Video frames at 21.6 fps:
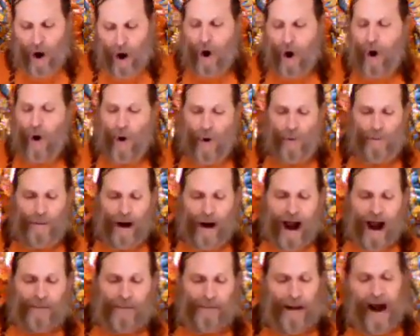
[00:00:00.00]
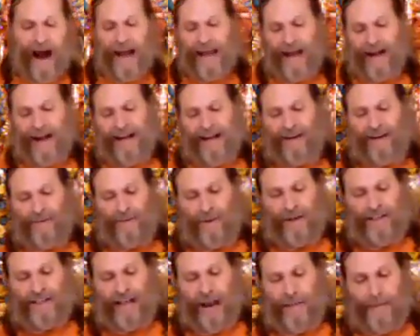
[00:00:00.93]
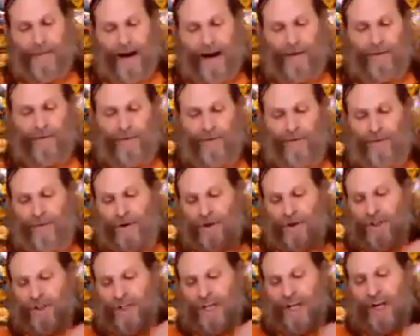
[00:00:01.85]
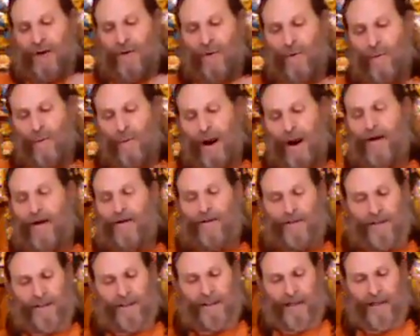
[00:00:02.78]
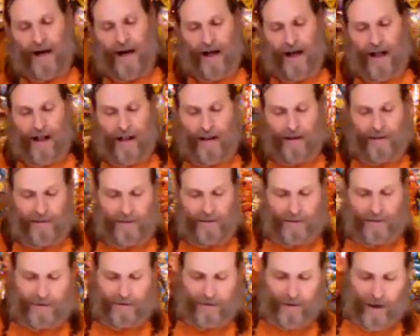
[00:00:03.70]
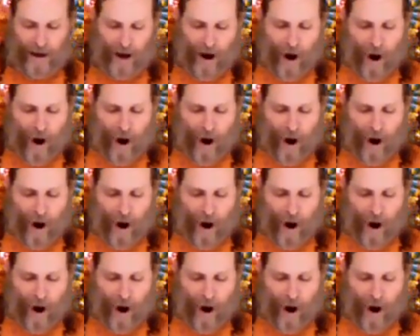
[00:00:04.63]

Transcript: O Maya, increase, I bow to she who wears skulls.